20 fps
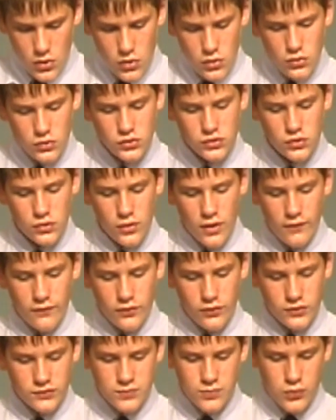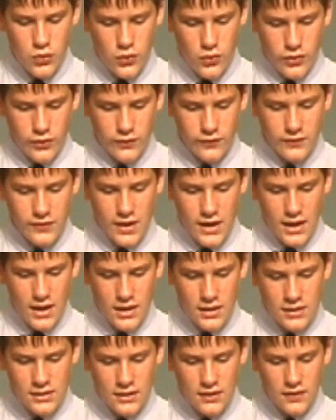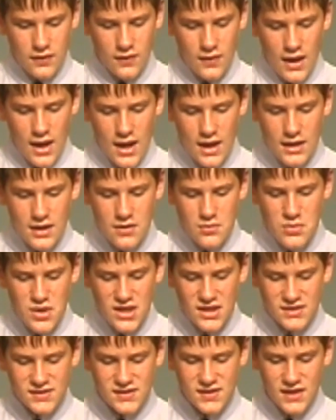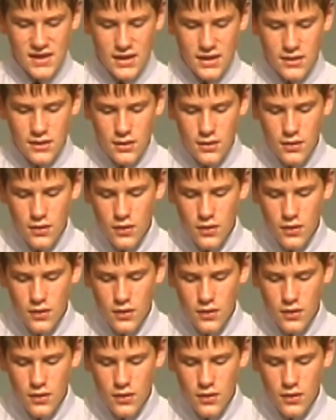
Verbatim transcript: Whosoever is born of God doth not commit sin,